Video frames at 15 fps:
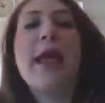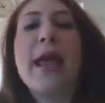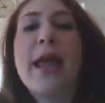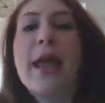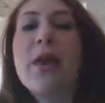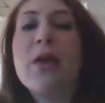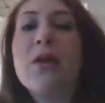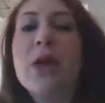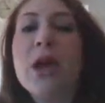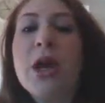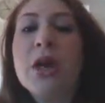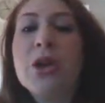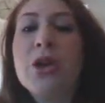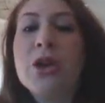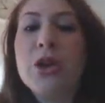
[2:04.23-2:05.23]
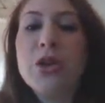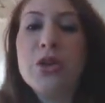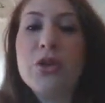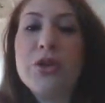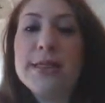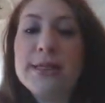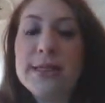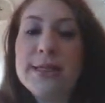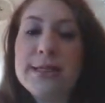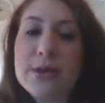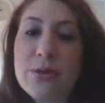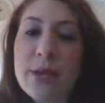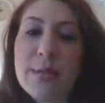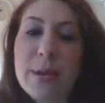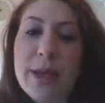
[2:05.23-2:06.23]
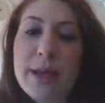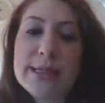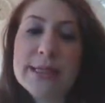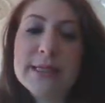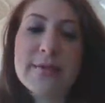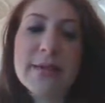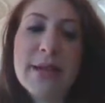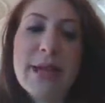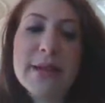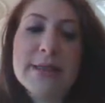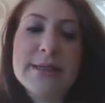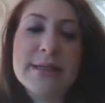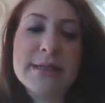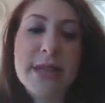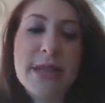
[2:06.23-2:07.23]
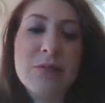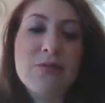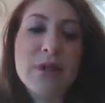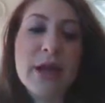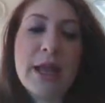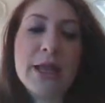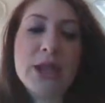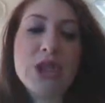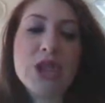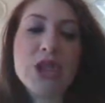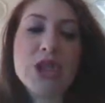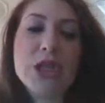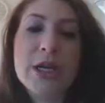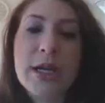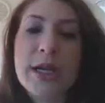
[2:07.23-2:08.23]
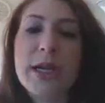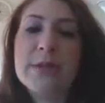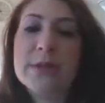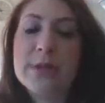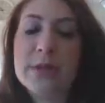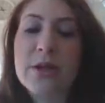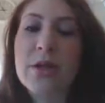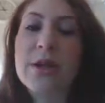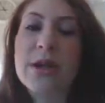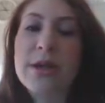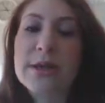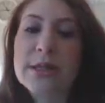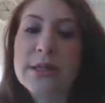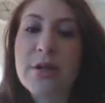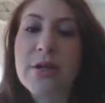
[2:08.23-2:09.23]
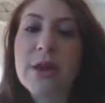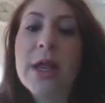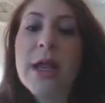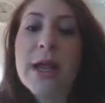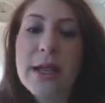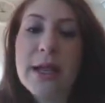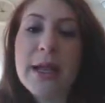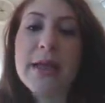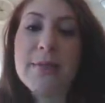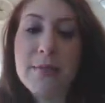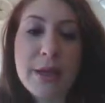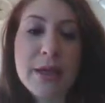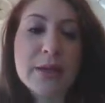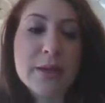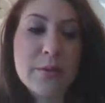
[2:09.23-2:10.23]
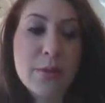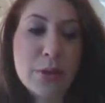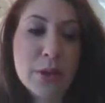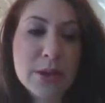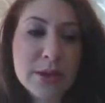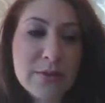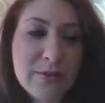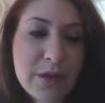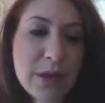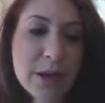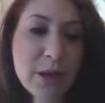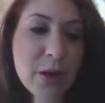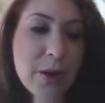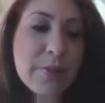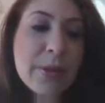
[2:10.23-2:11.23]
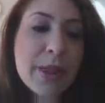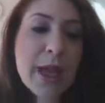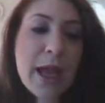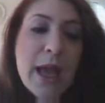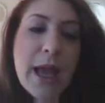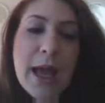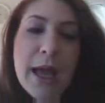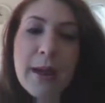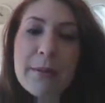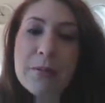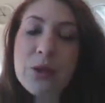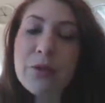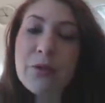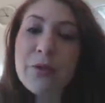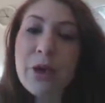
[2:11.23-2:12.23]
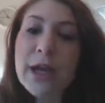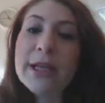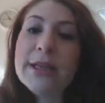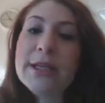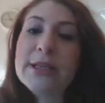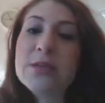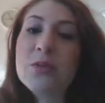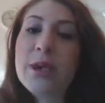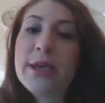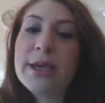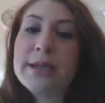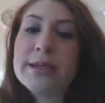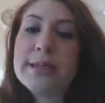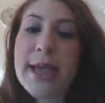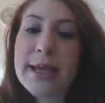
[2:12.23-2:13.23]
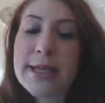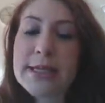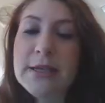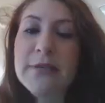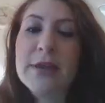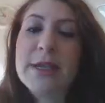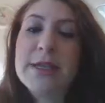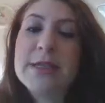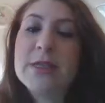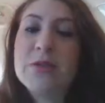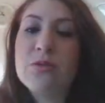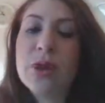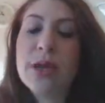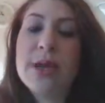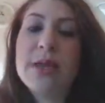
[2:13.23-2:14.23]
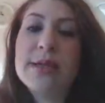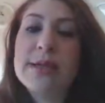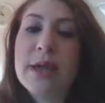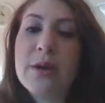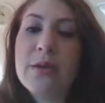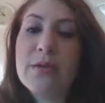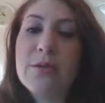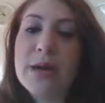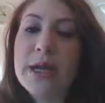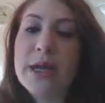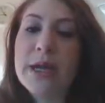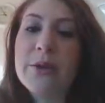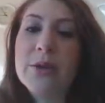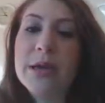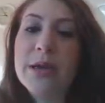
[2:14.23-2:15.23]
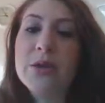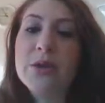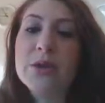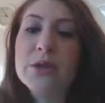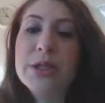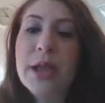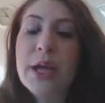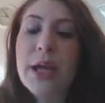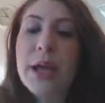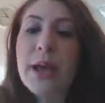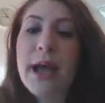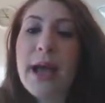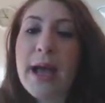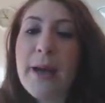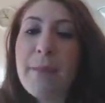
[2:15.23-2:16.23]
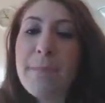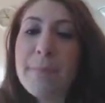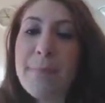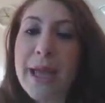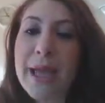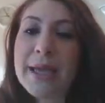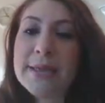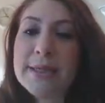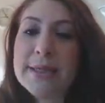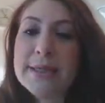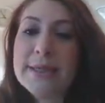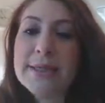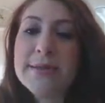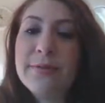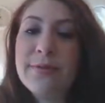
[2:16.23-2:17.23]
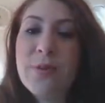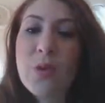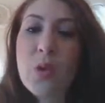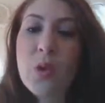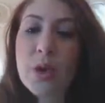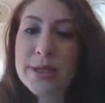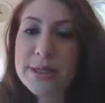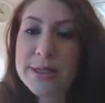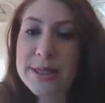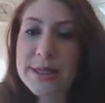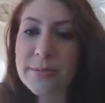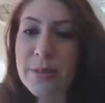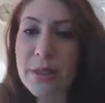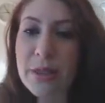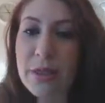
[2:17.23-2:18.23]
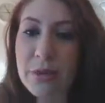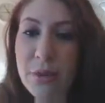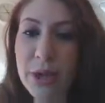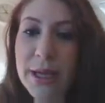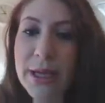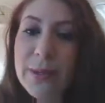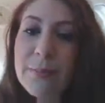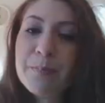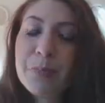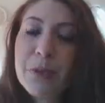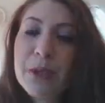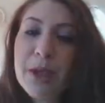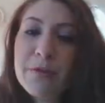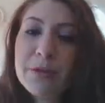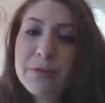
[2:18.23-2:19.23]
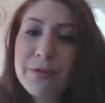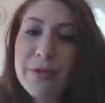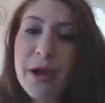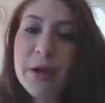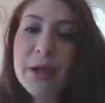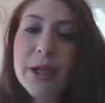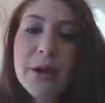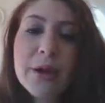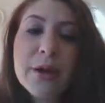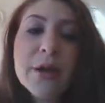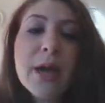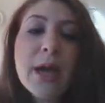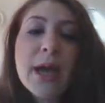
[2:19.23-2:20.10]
how you can use these 3 planes of analysis in relation to Liam's learning. So Liam being the boy in the video. You'll find this week's activities and readings are really, really good basis for assessment 3 of the folio.